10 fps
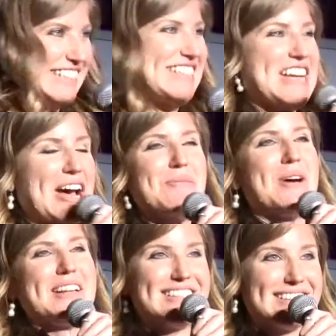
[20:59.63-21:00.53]
not
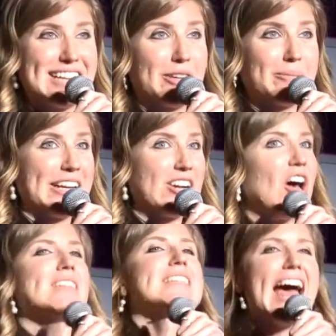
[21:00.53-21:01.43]
want to celebrate
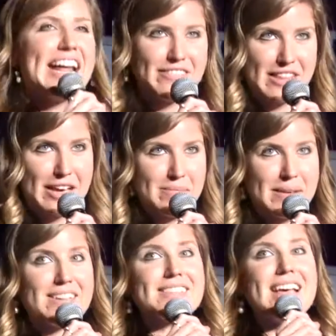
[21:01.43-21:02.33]
all 10 of them,
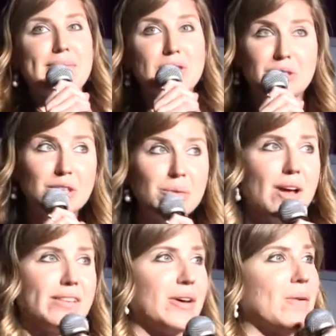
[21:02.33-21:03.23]
because I'm sure you
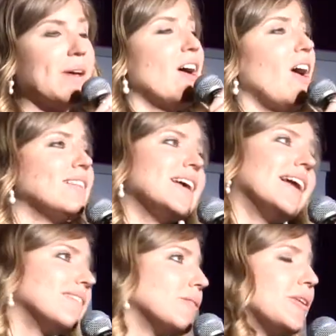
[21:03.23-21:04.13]
all know all
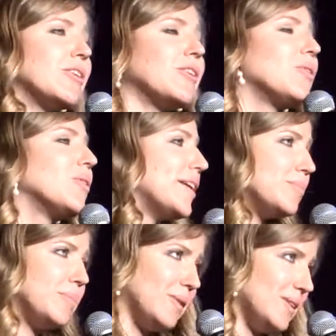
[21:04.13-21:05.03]
10 of them are
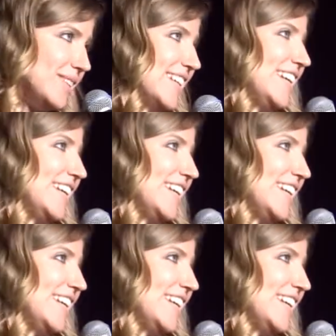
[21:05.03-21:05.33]
incredible.